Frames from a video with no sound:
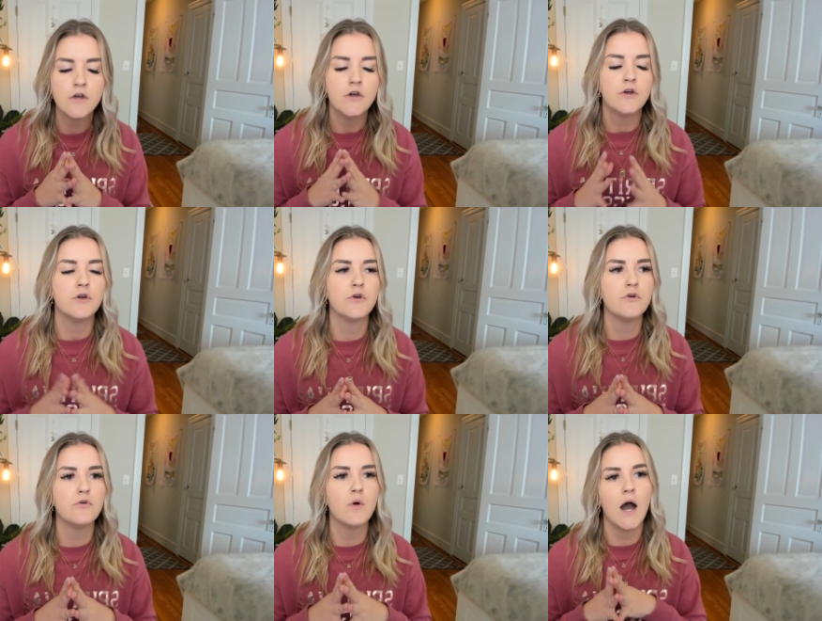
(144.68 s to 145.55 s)

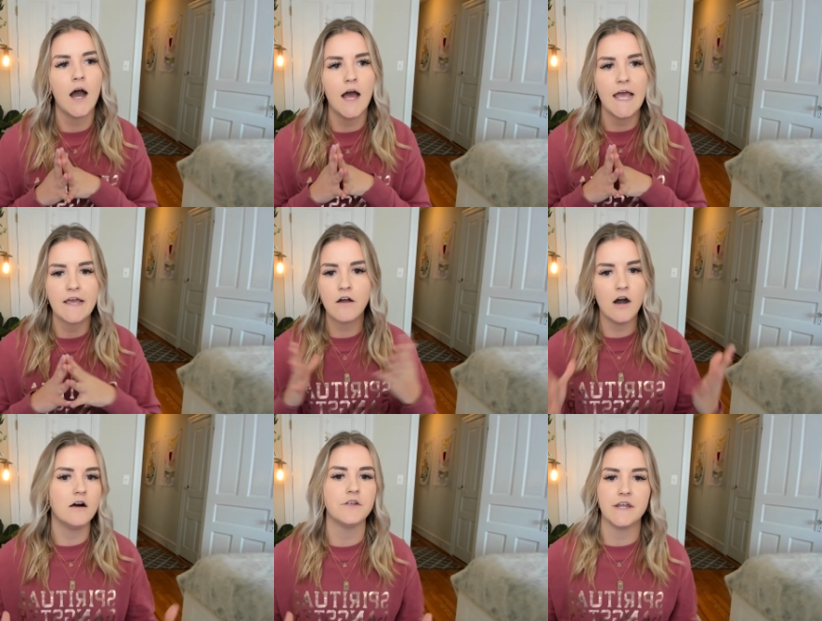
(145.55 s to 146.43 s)
who I
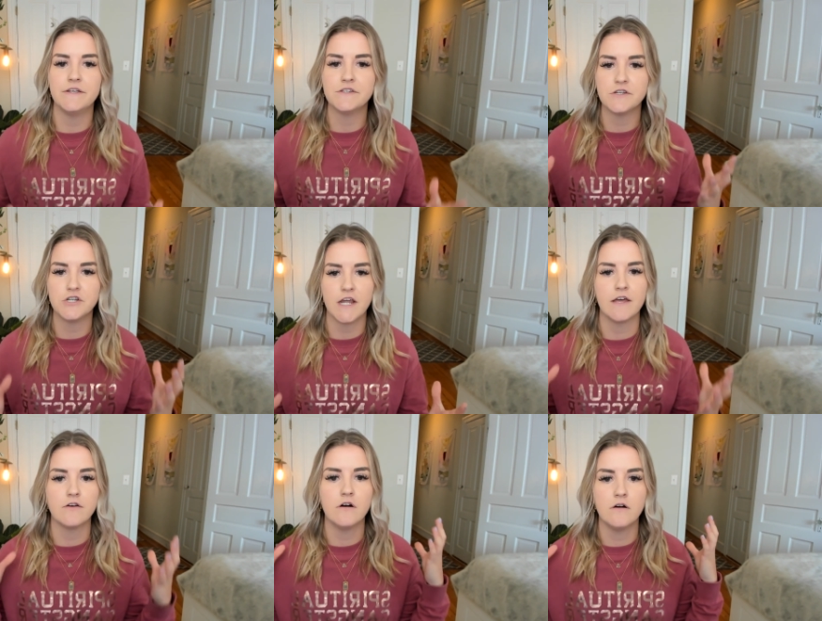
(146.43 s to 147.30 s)
called in to
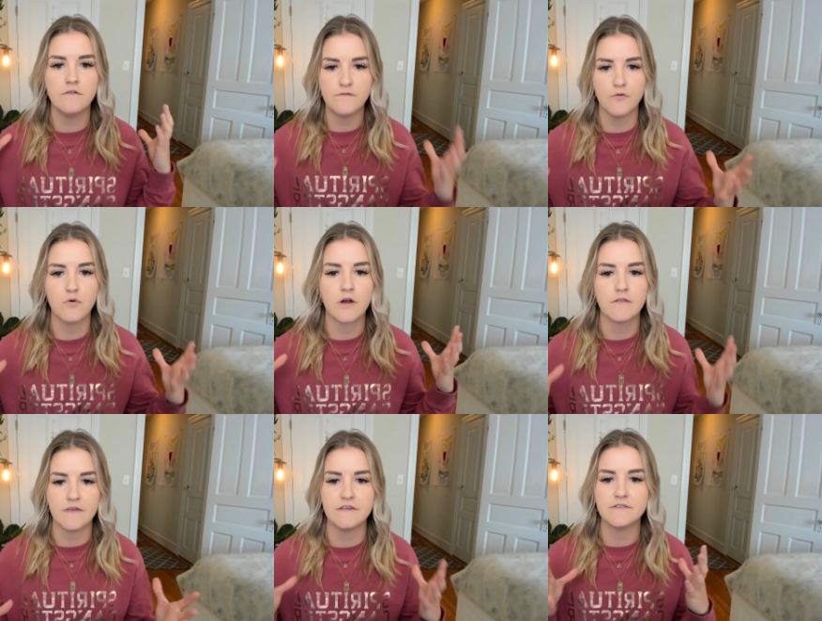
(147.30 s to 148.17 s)
channel for
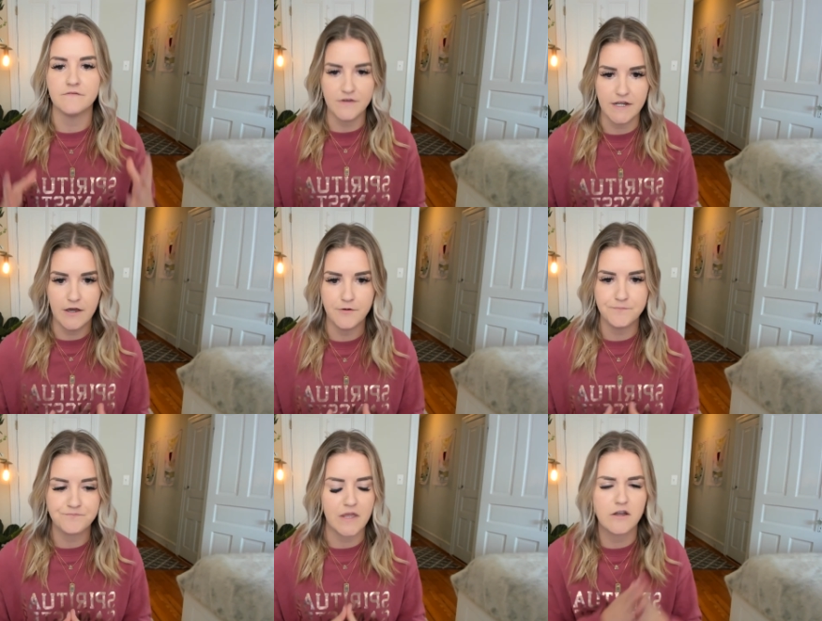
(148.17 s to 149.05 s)
this video.
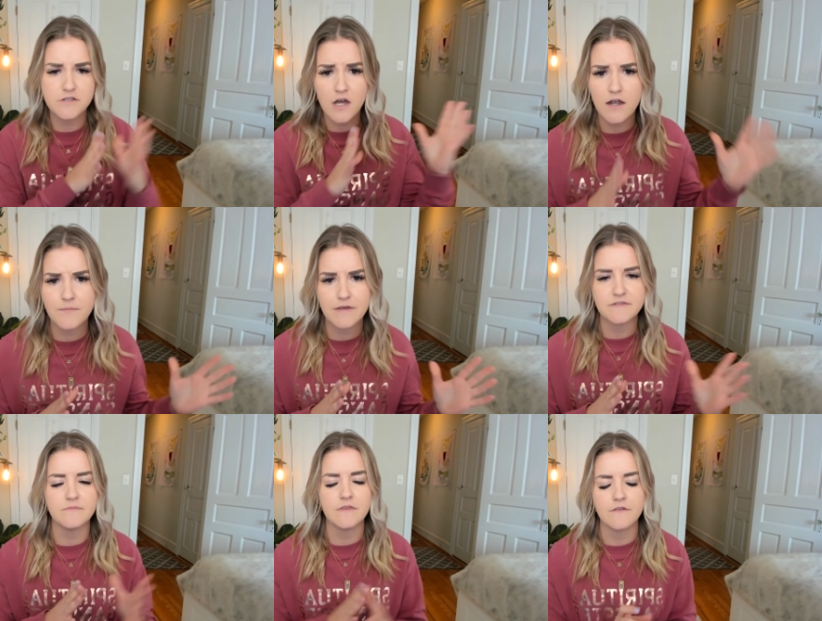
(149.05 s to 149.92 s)
And I'll talk about
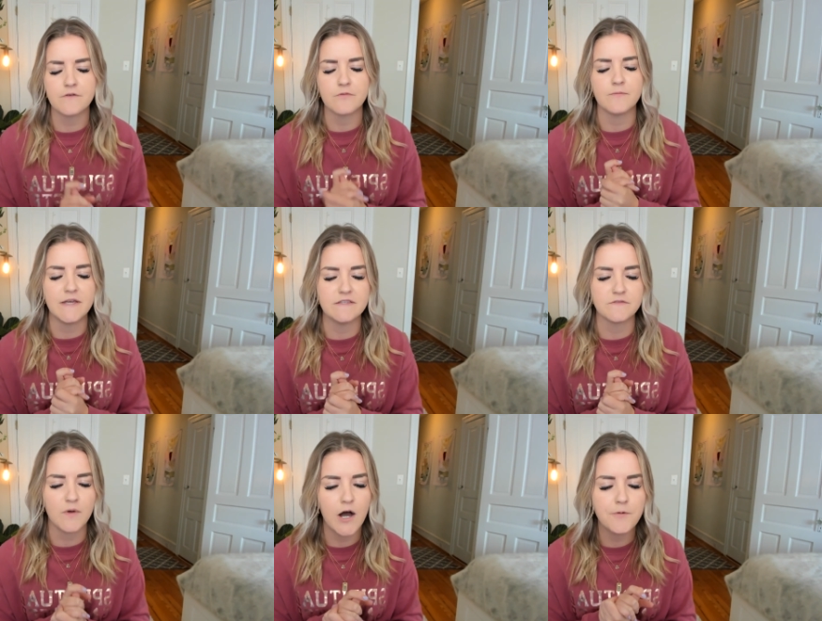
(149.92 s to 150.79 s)
some of the other mermaids as
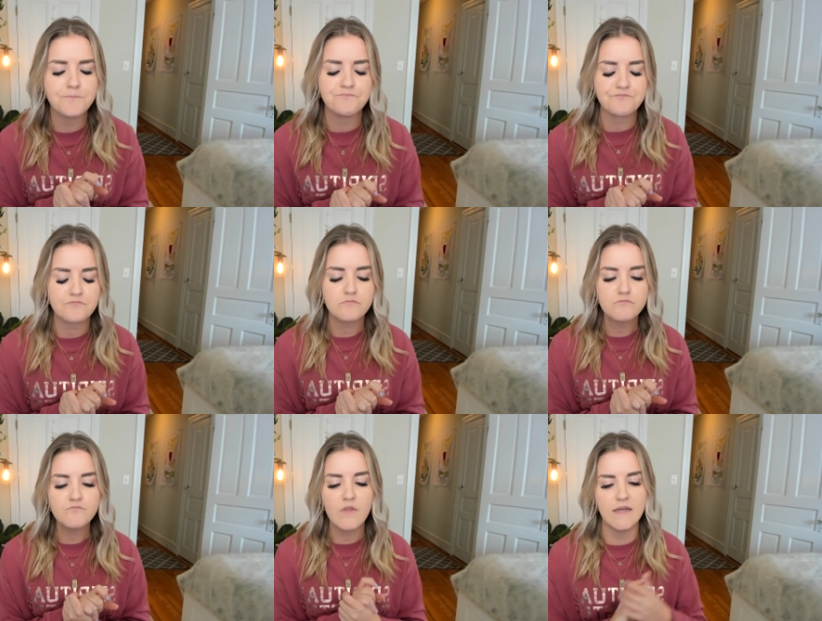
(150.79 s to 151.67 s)
well
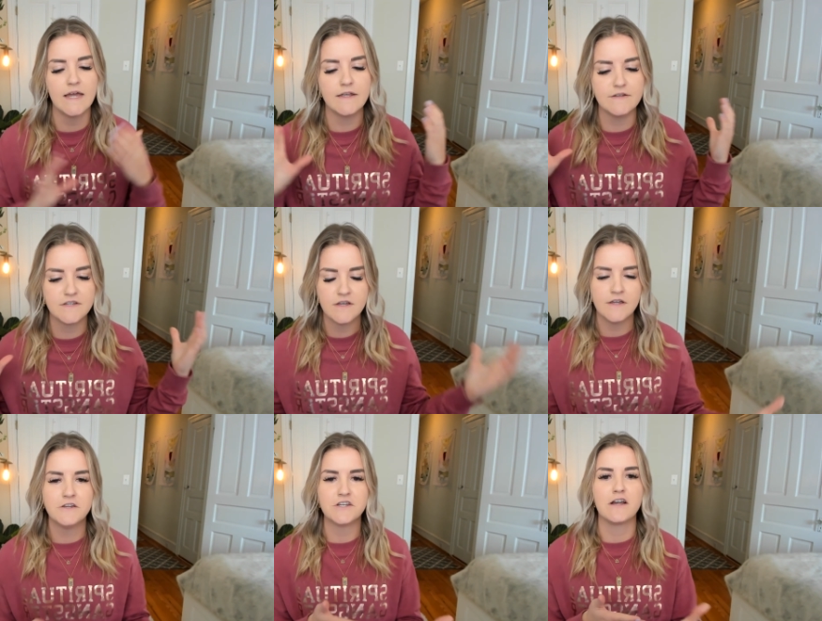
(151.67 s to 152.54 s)
and
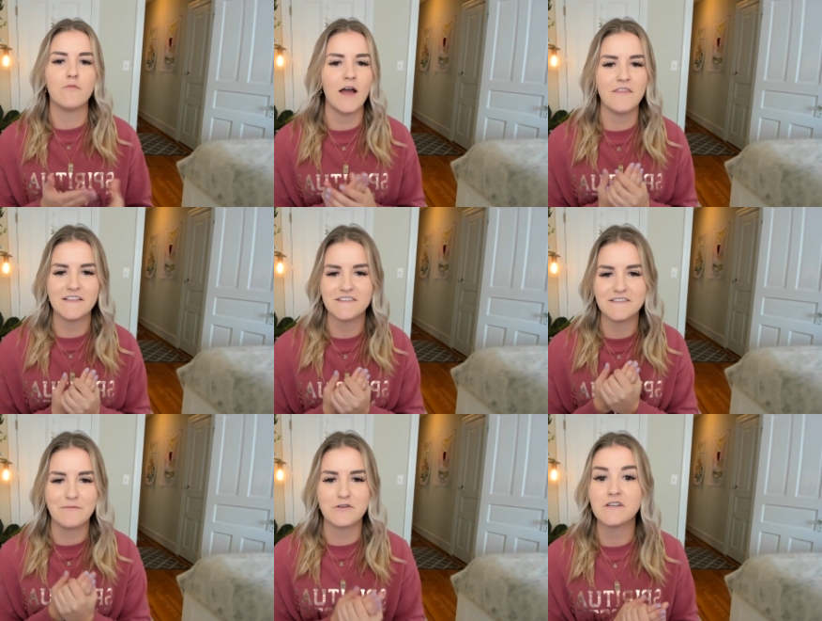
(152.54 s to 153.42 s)
share why that's a
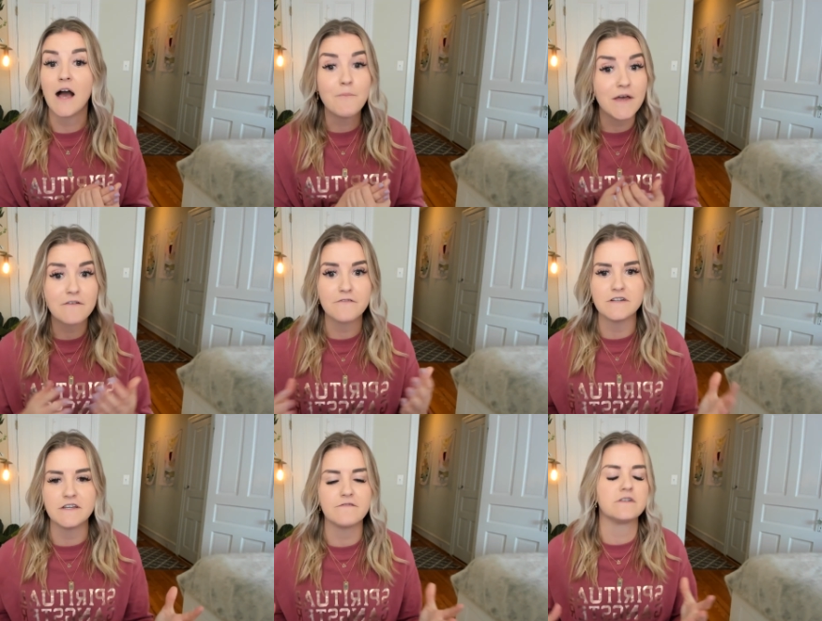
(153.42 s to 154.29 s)
separate topic for a
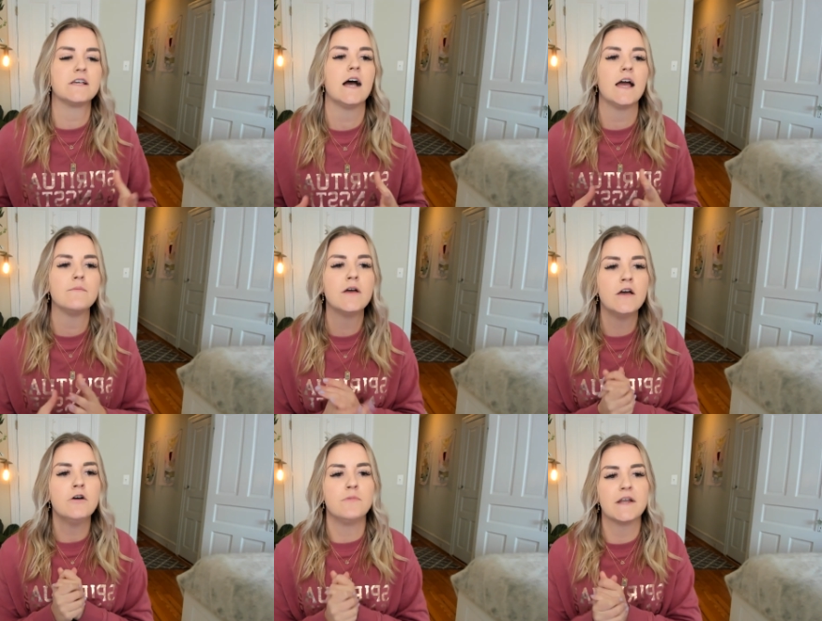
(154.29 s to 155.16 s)
different time.
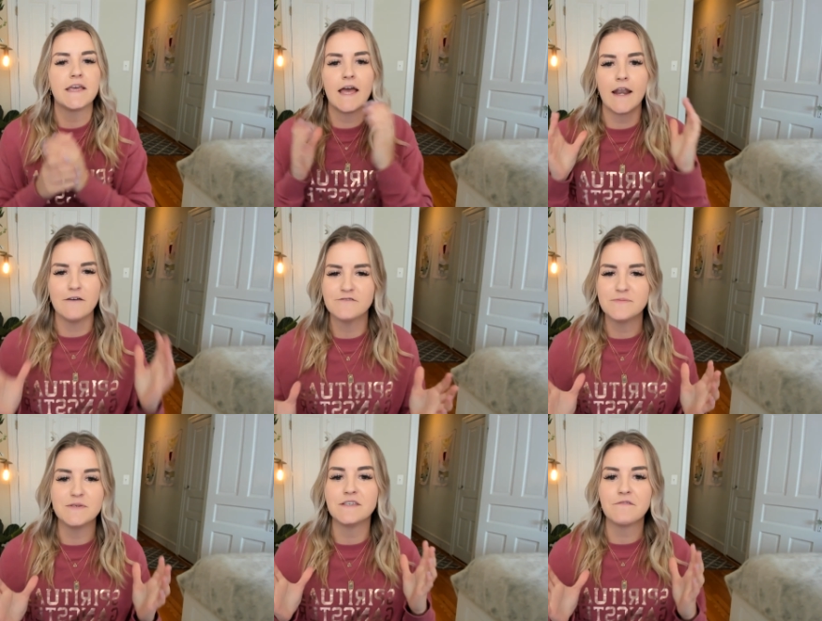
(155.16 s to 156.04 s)
But again, I was
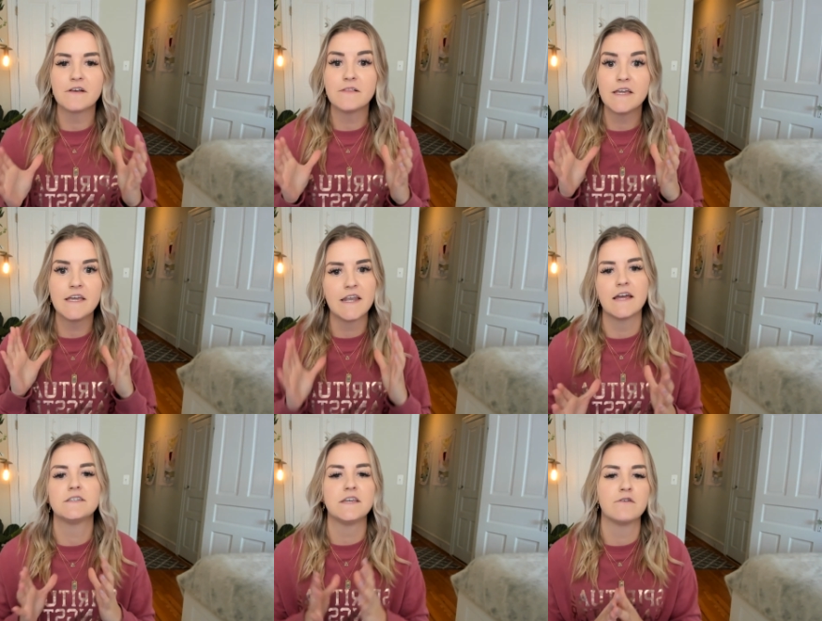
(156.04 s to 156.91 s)
specifically
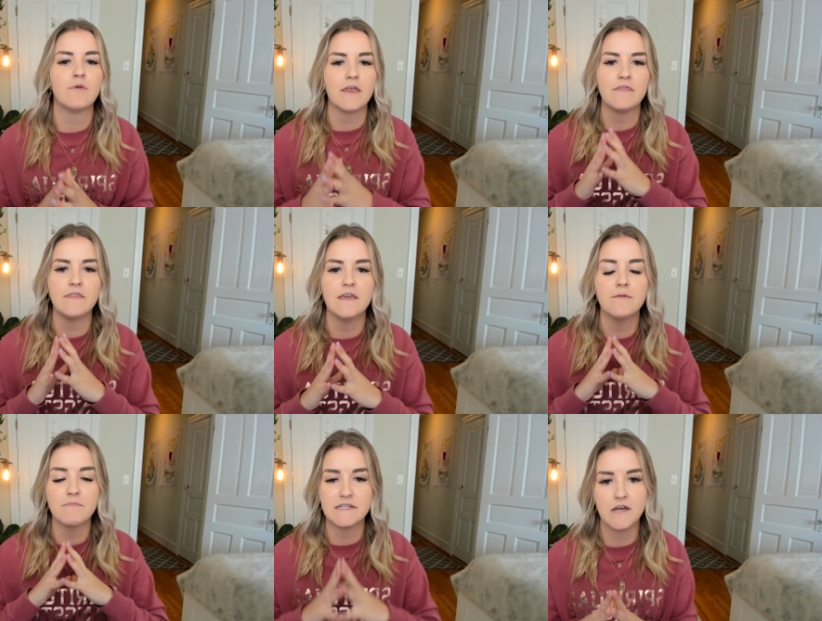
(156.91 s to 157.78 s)
connecting with the
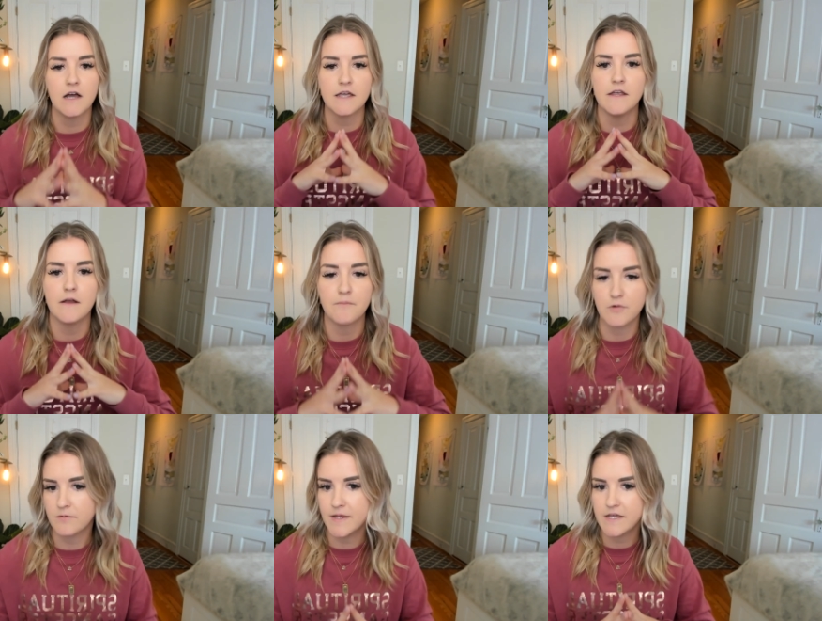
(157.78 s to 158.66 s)
Mintakan
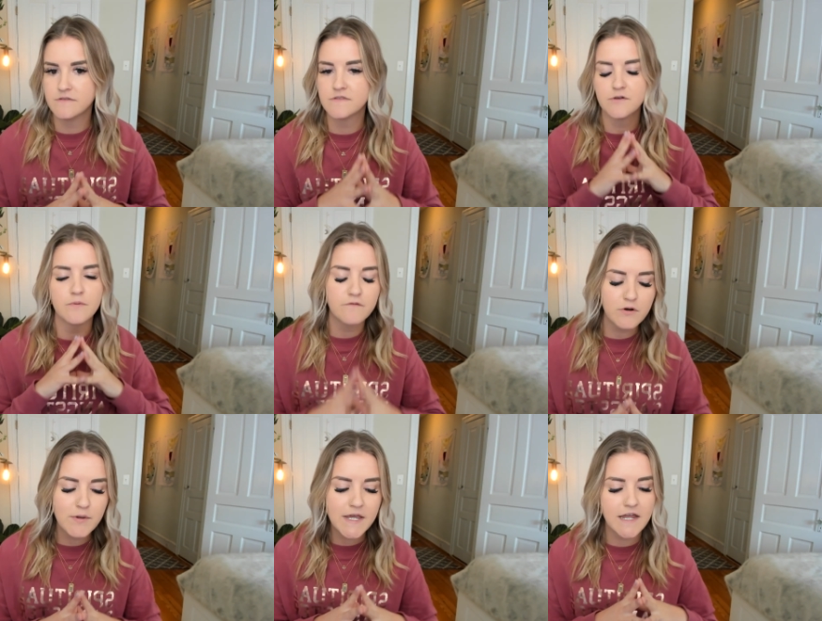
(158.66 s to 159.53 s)
mermaids. So before
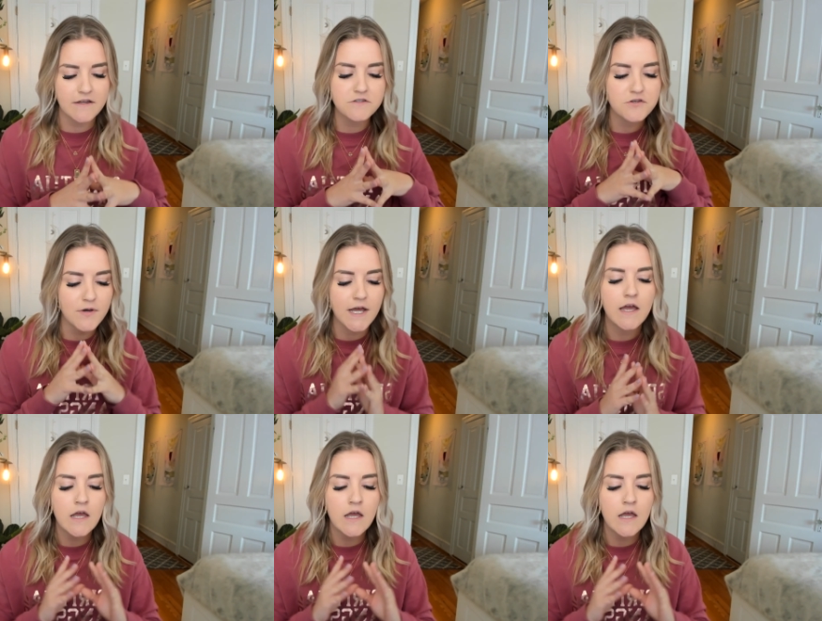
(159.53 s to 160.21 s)
we get into it,